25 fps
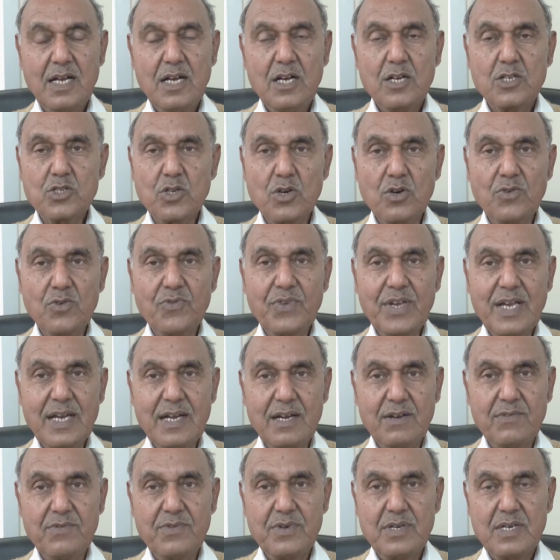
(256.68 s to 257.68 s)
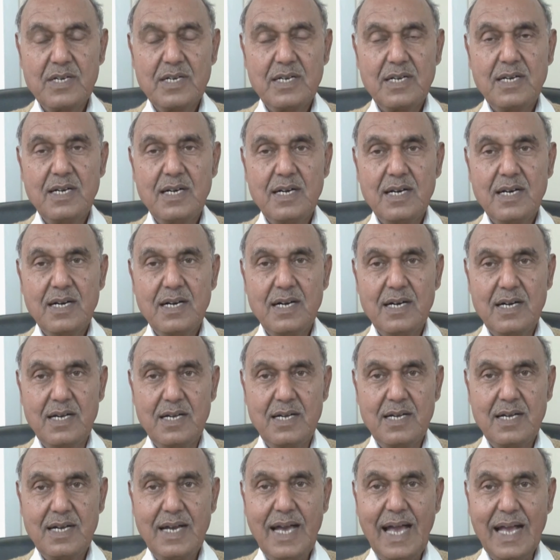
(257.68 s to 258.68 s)
So we have
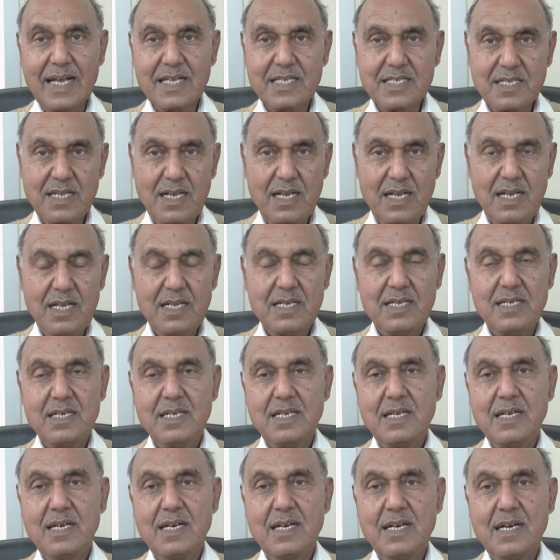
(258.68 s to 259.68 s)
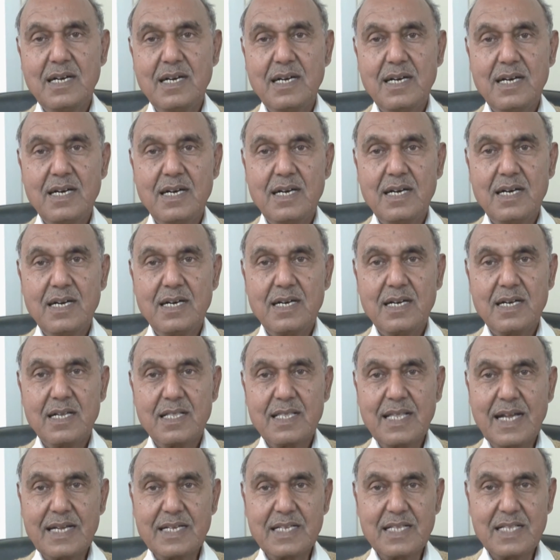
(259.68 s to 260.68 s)
axle,
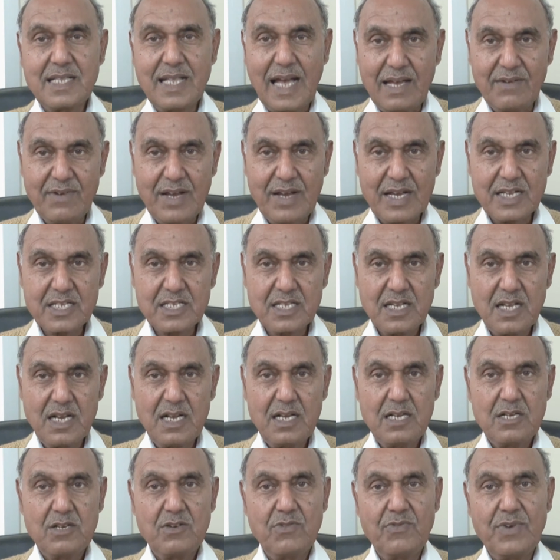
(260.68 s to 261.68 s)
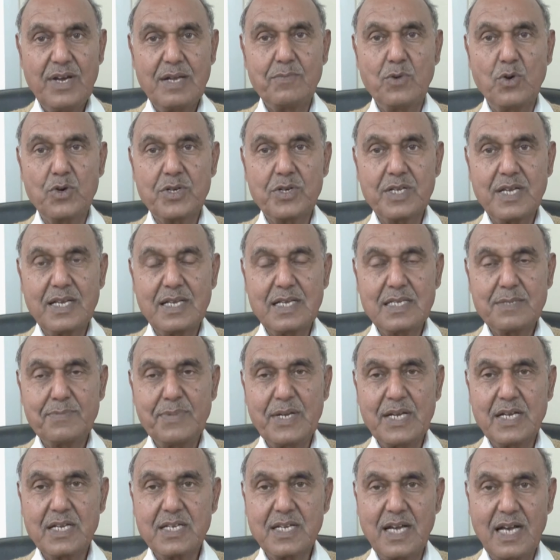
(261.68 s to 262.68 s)
that is live axle where motion is
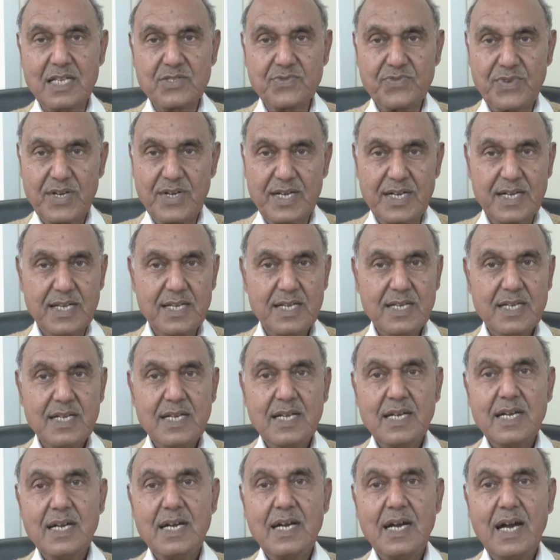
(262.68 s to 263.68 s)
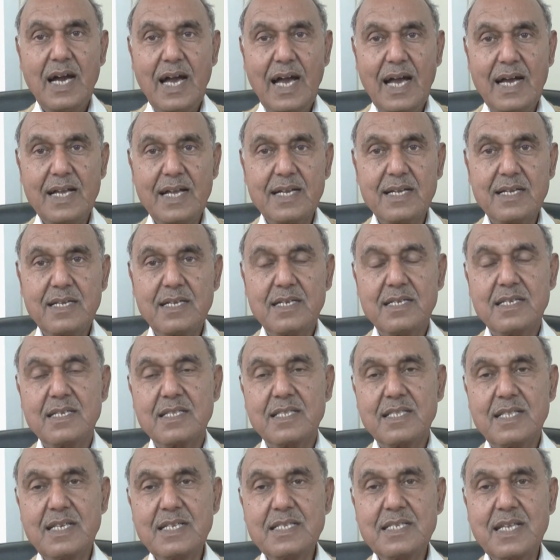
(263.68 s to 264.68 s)
being transferred, and
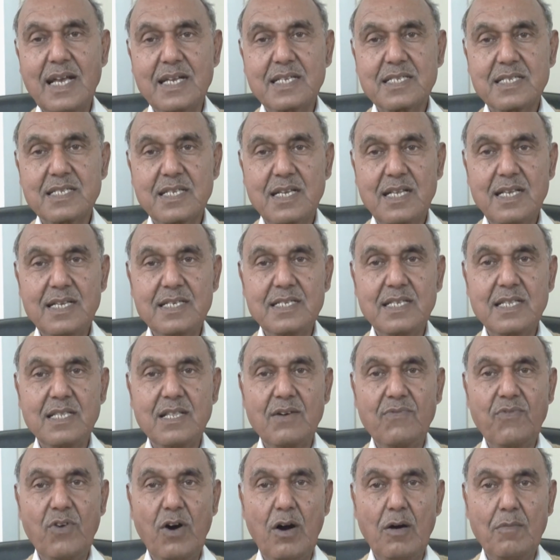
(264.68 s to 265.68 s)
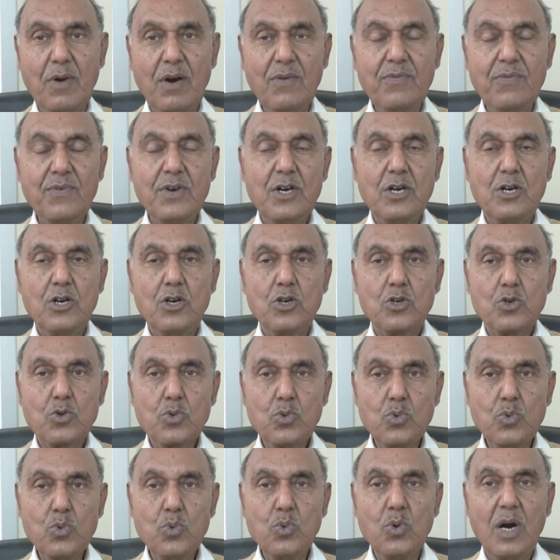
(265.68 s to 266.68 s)
this axle is in the form of
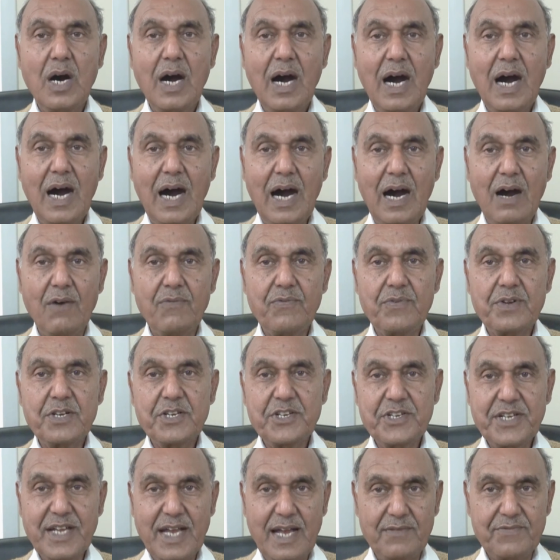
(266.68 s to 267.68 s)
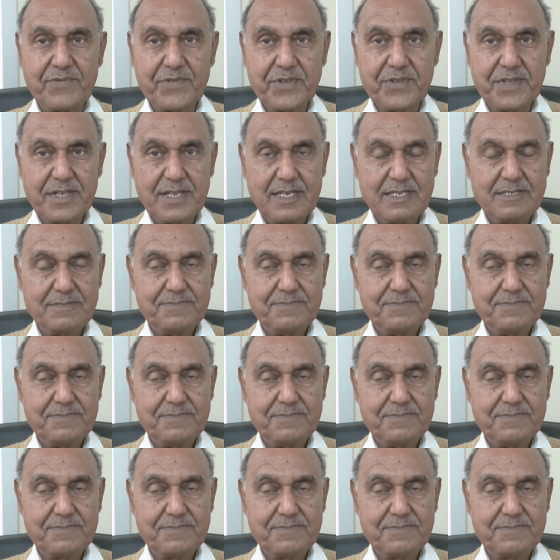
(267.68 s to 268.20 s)
two half shafts.